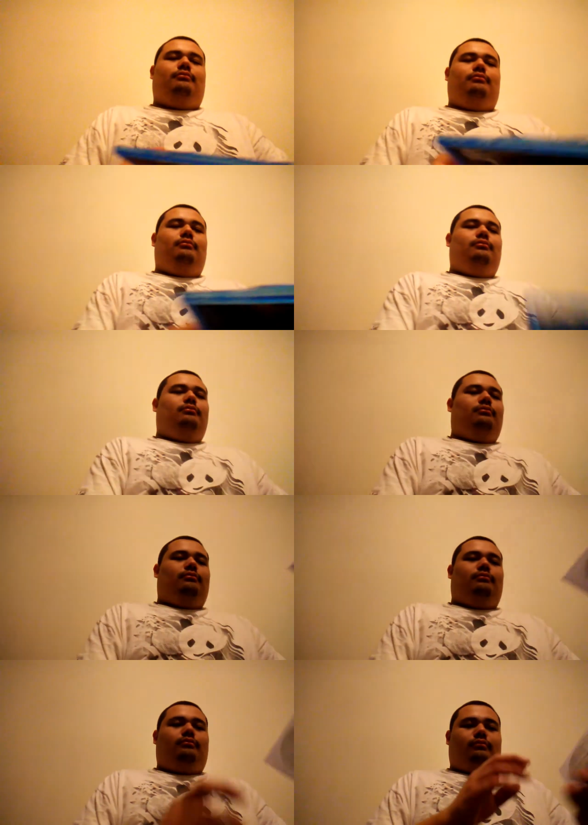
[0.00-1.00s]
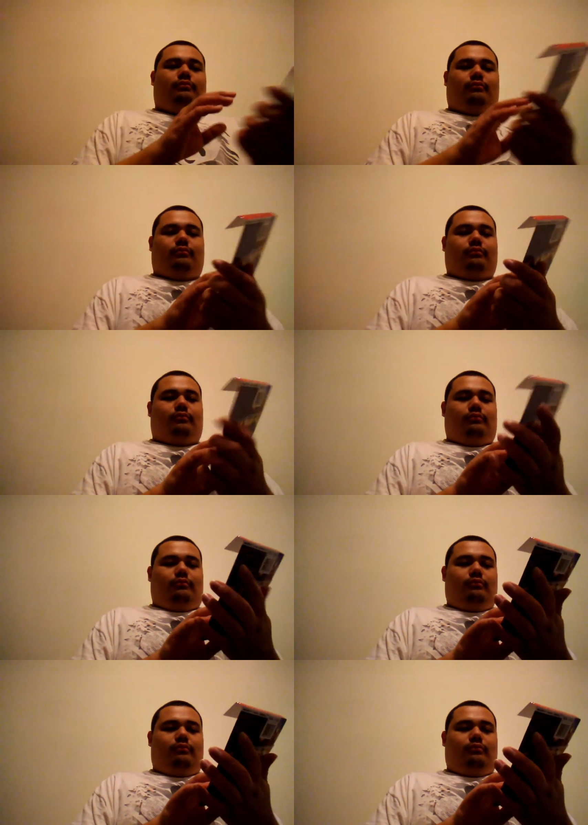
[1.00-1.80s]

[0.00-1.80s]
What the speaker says: No one is speaking in this clip.